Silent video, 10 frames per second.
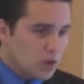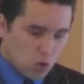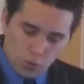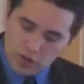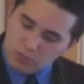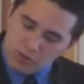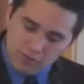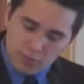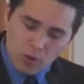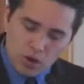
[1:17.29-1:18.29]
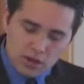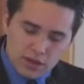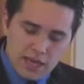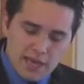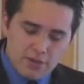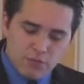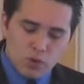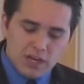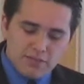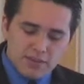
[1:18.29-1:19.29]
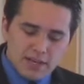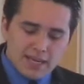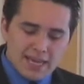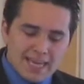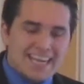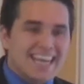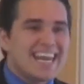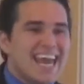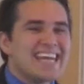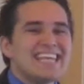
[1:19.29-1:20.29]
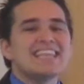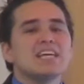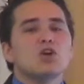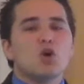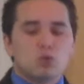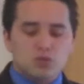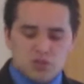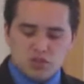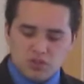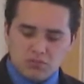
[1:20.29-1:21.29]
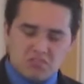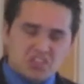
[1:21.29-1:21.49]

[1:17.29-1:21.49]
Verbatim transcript: Correct me if I'm wrong. If we're living in an anything goes,